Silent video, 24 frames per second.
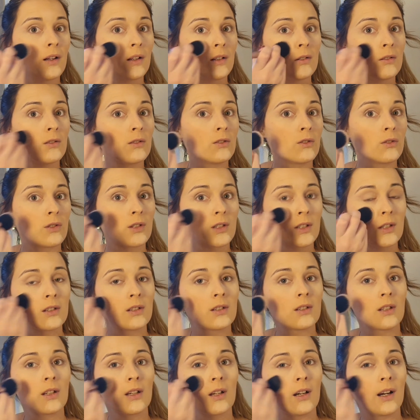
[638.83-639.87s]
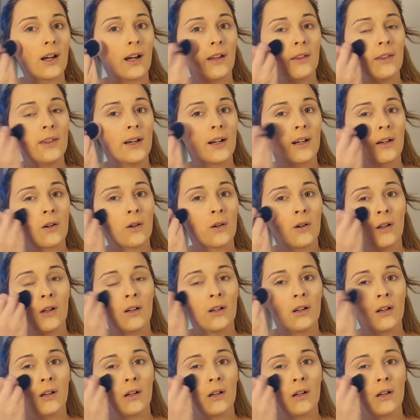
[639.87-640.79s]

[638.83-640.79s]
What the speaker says: and just add that colour.